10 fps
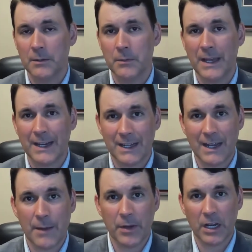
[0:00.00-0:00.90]

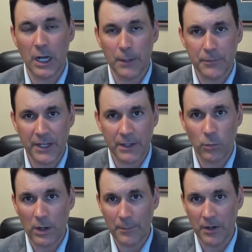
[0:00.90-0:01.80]
economic update
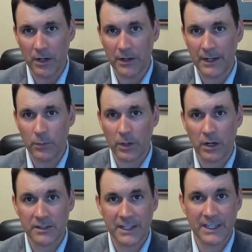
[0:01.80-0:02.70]
webinar. Now, we
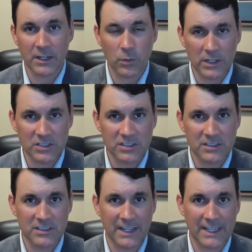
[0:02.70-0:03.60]
are taking
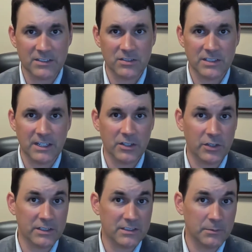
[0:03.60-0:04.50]
questions and answers there. You
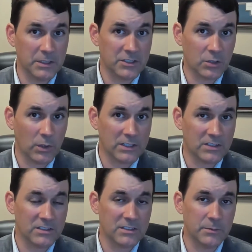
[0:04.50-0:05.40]
can submit your
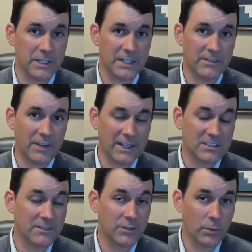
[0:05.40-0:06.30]
questions to me in
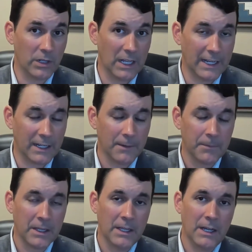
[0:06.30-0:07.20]
advance if you would like.
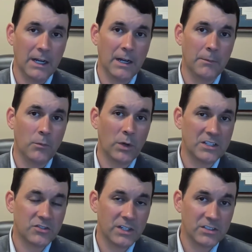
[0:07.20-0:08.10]

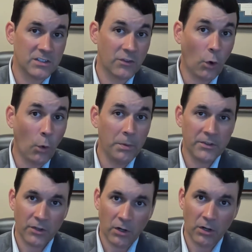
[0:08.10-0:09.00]
Registration is
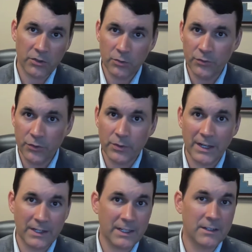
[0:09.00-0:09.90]
open to all. You do
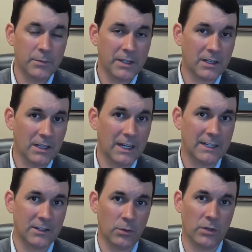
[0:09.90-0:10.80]
not need to be a
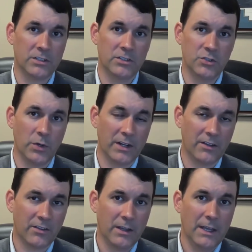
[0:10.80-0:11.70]
client in order to join
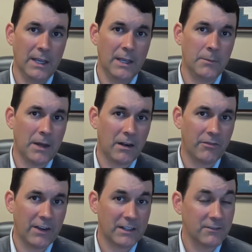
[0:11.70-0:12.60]
us. And matter
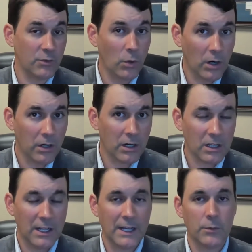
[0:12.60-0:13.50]
of fact, if you are a
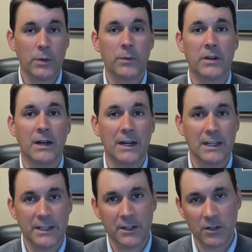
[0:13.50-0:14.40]
client, we would
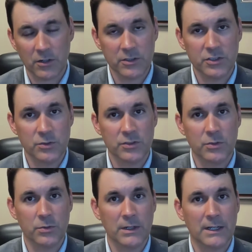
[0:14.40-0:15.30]
highly encourage you
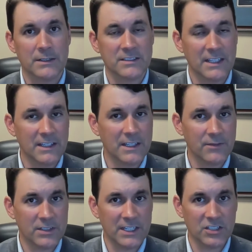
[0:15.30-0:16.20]
to send the
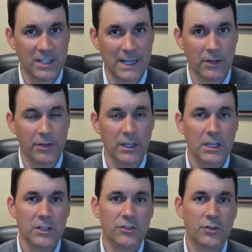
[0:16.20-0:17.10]
invitation out
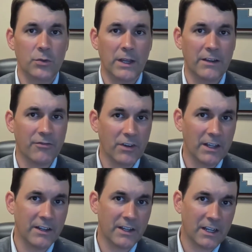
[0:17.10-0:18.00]
to a
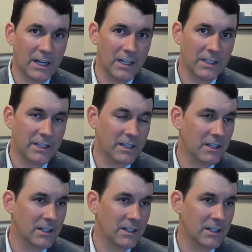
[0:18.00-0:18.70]
friend, a colleague,